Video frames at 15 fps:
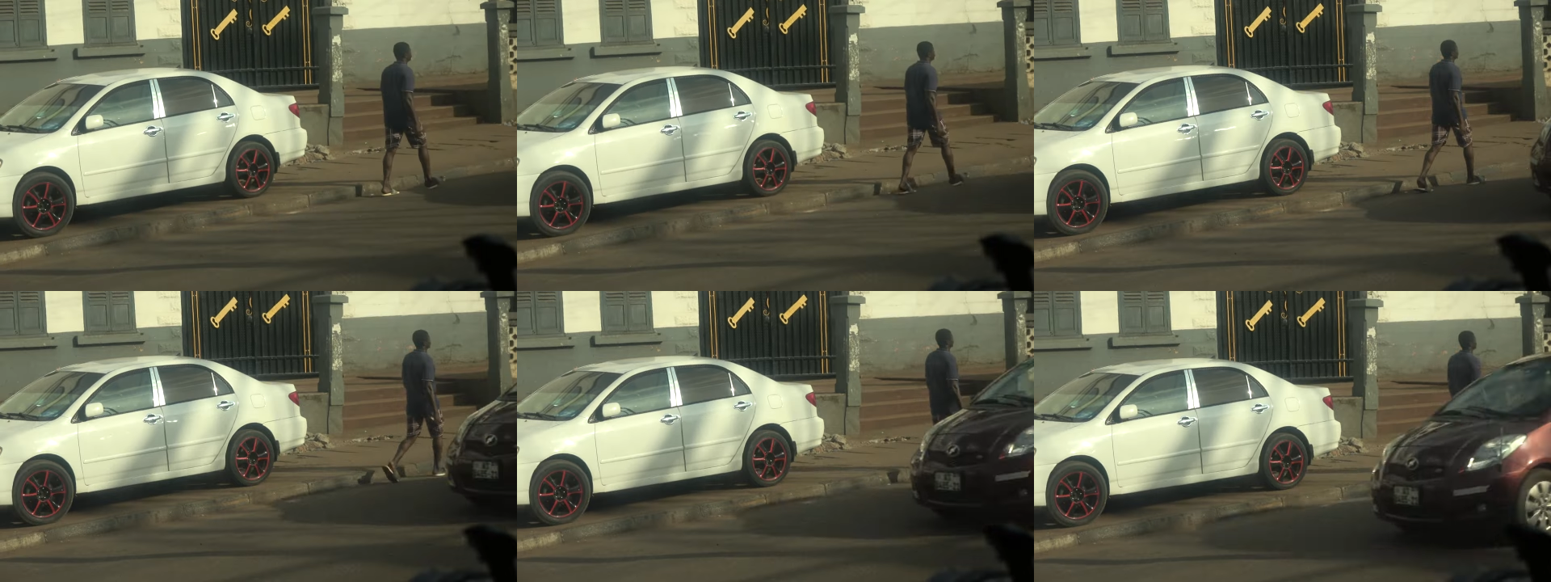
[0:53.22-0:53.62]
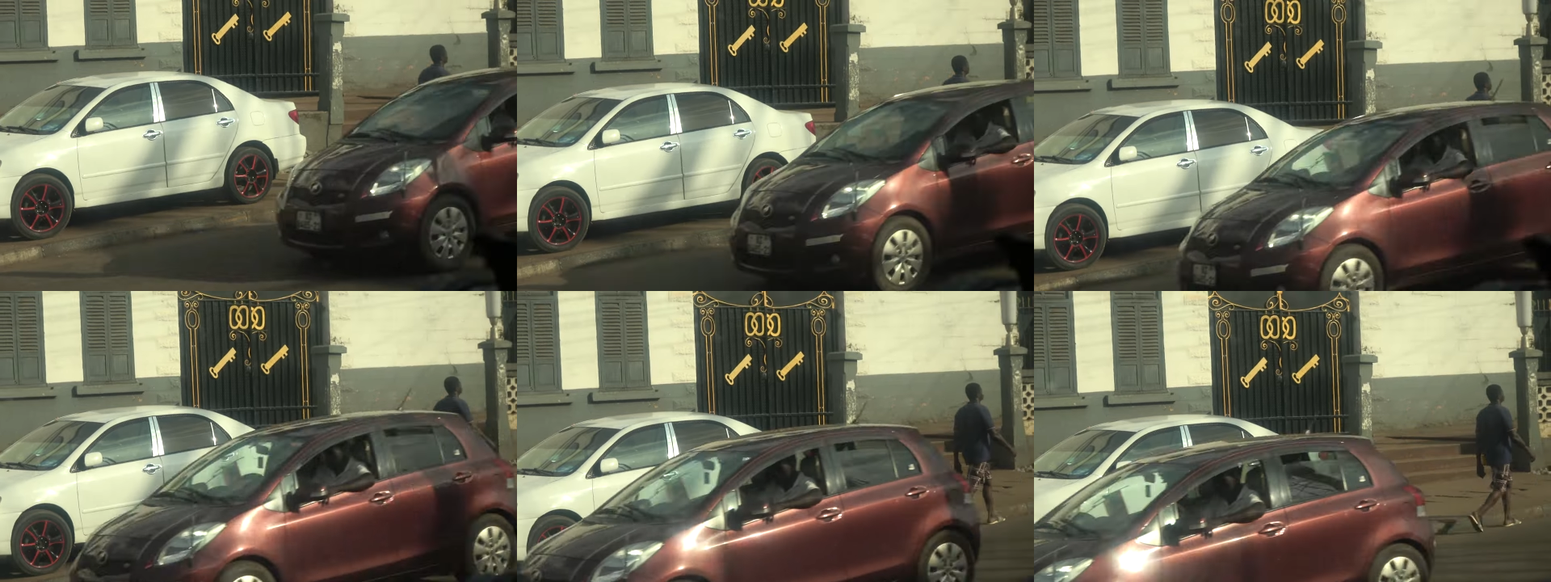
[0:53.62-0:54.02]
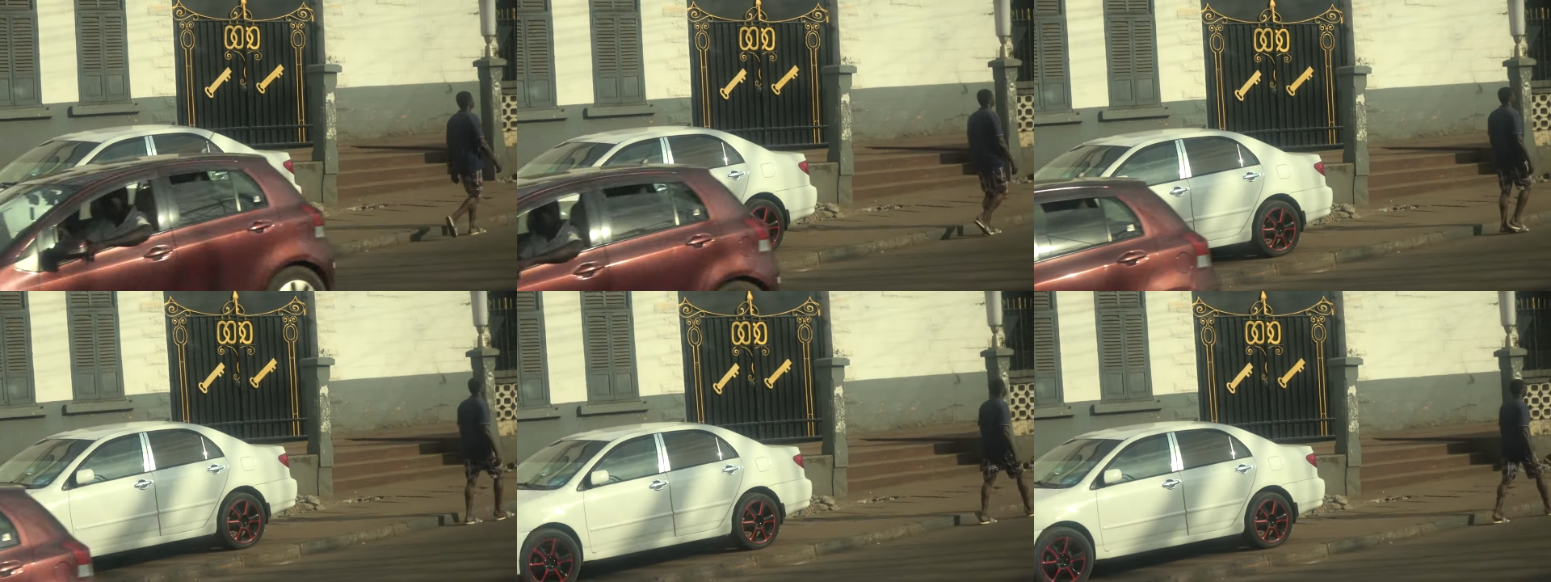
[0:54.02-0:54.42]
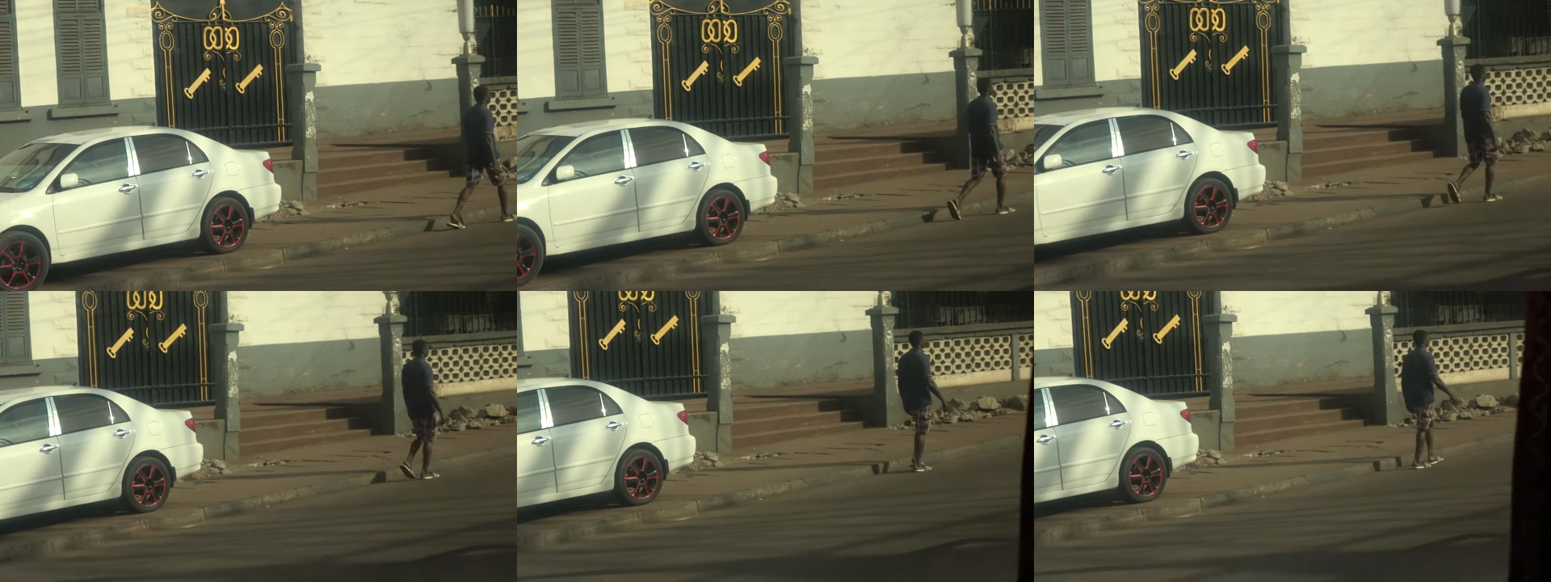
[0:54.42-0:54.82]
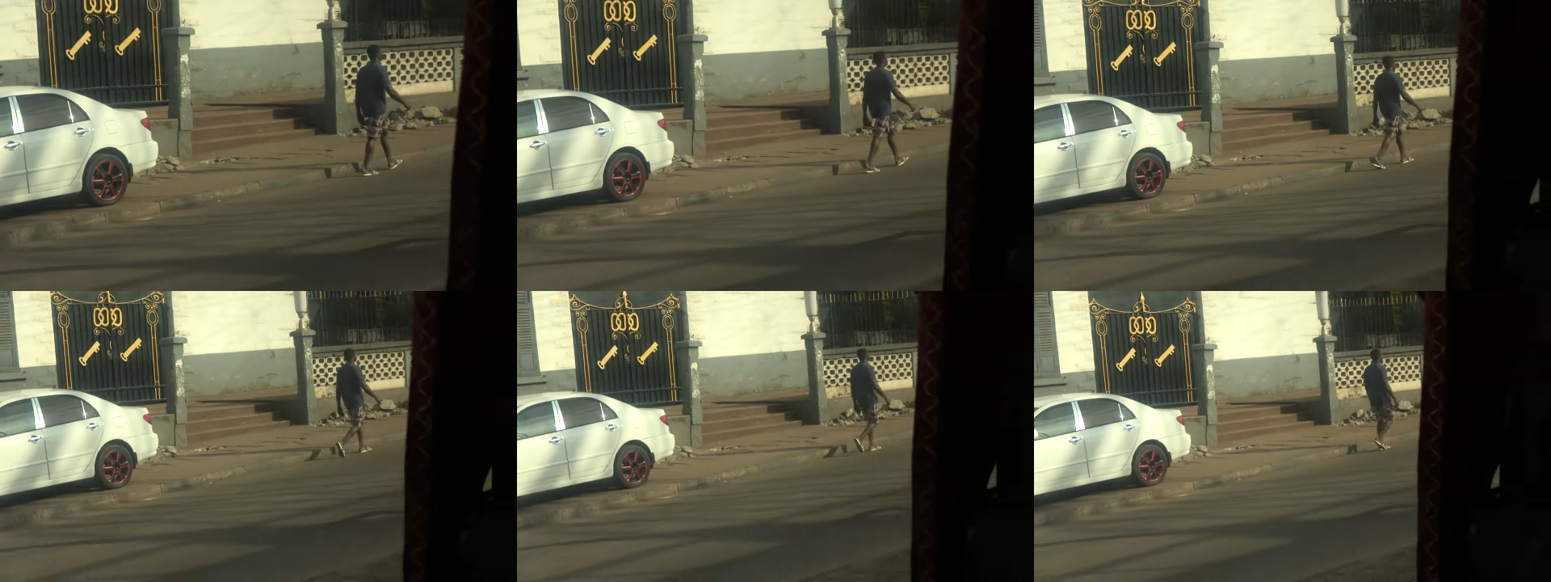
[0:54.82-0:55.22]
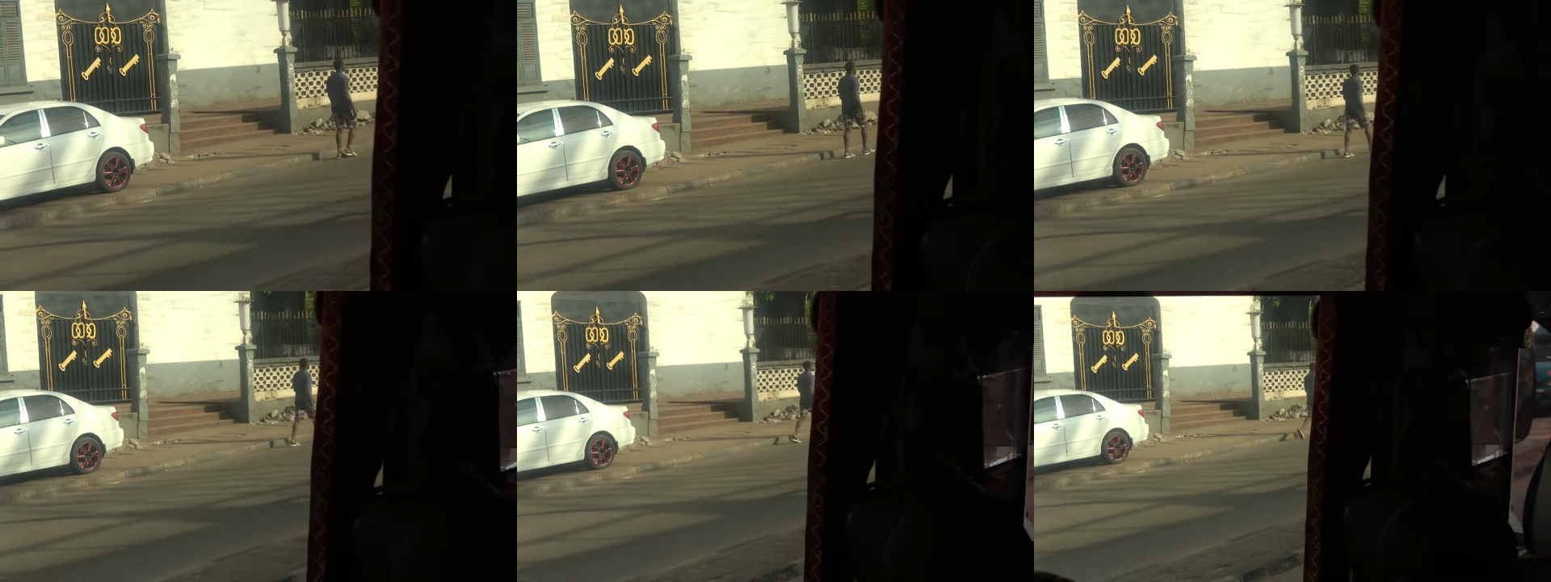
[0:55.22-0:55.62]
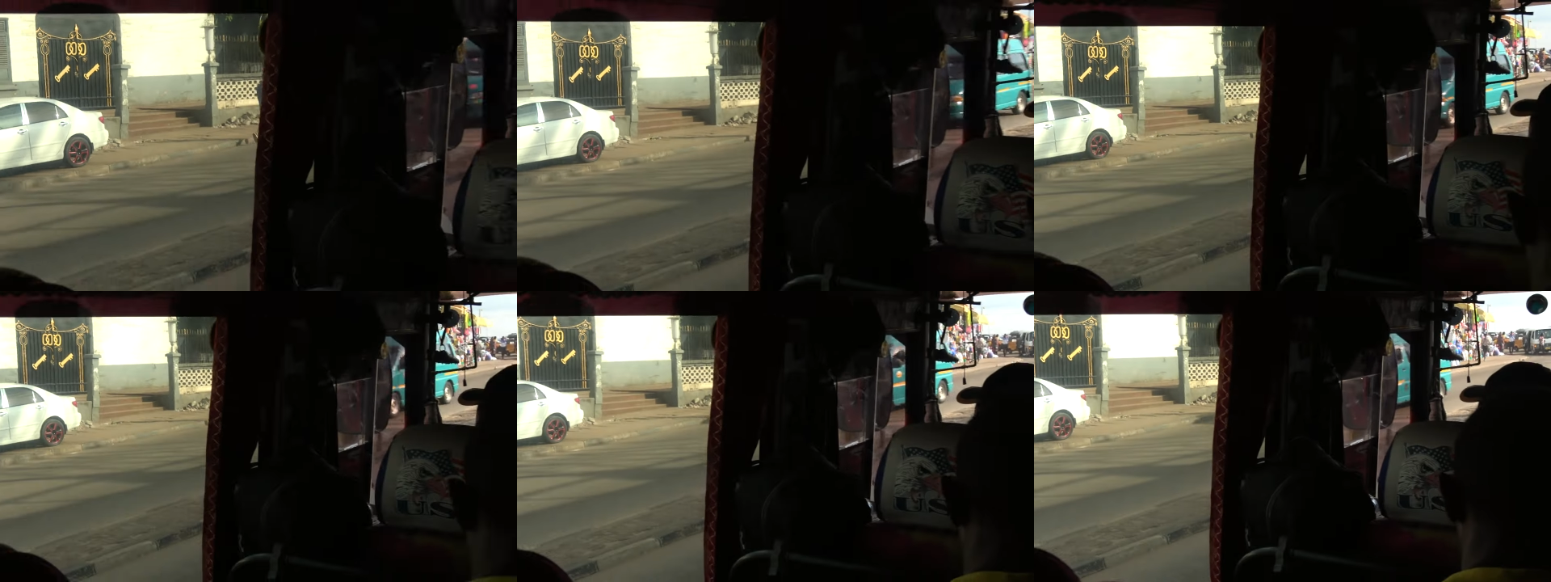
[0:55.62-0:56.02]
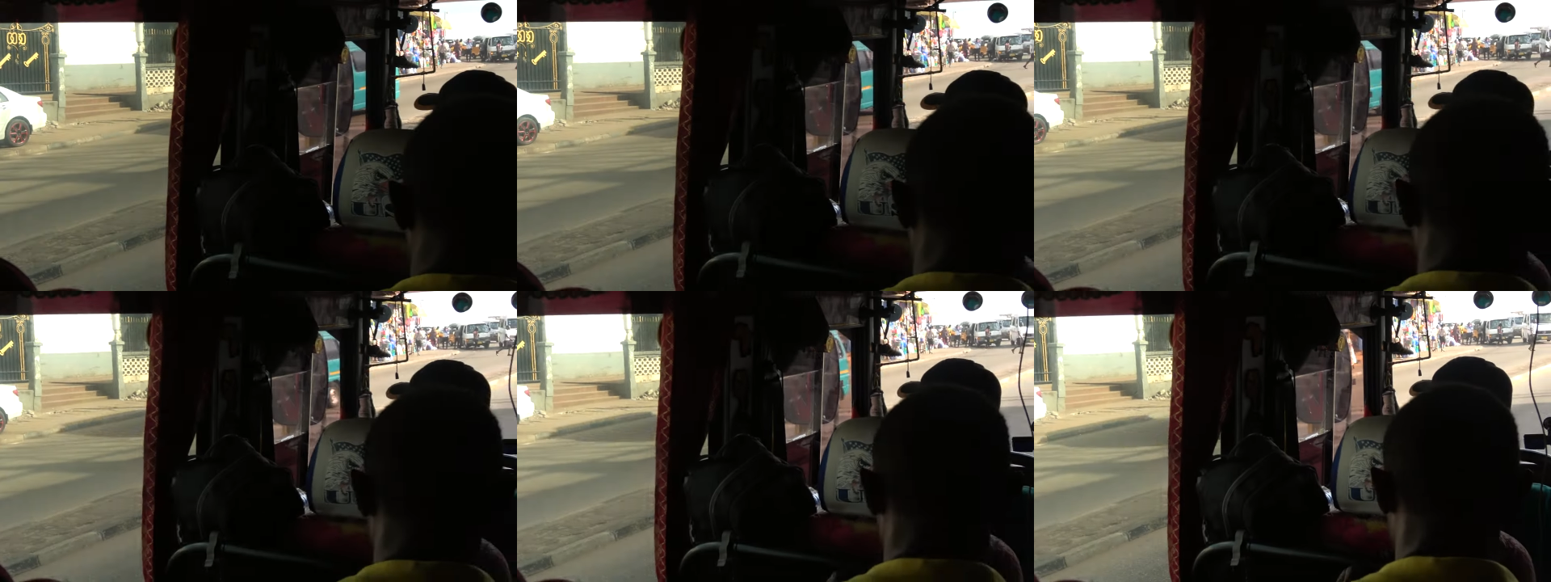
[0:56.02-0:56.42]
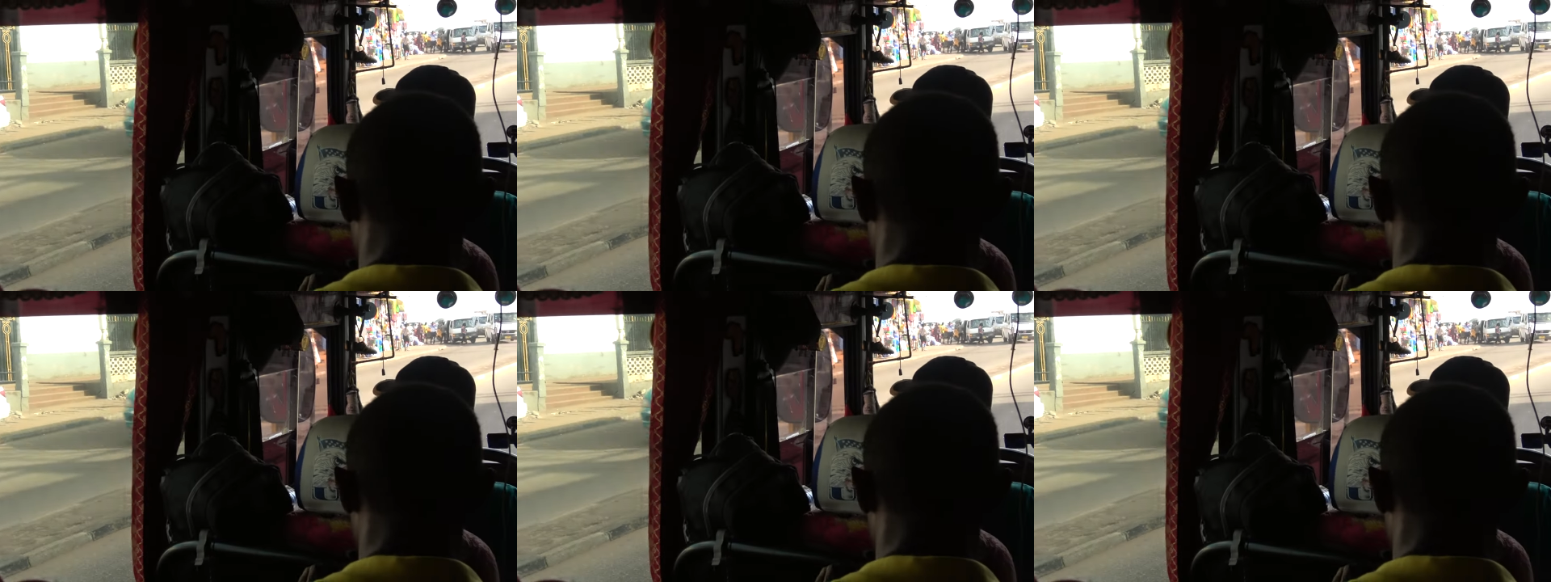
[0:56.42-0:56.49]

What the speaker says: No face is visible, so there are no lips to read.